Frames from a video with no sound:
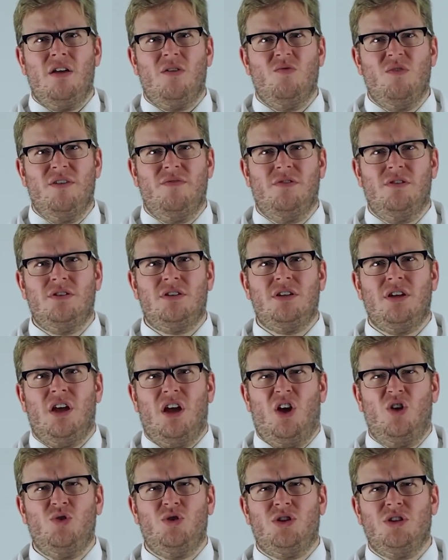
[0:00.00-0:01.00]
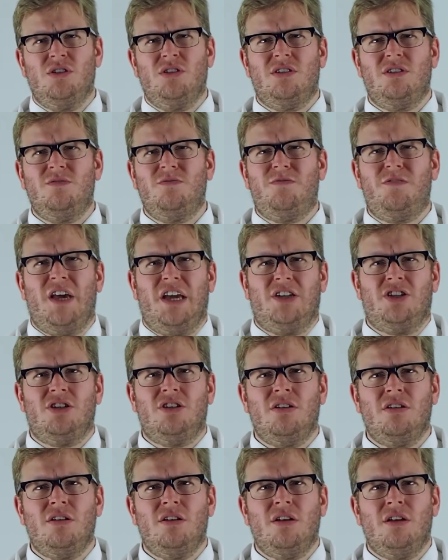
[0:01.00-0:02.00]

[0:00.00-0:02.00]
rivers, oceans and fish.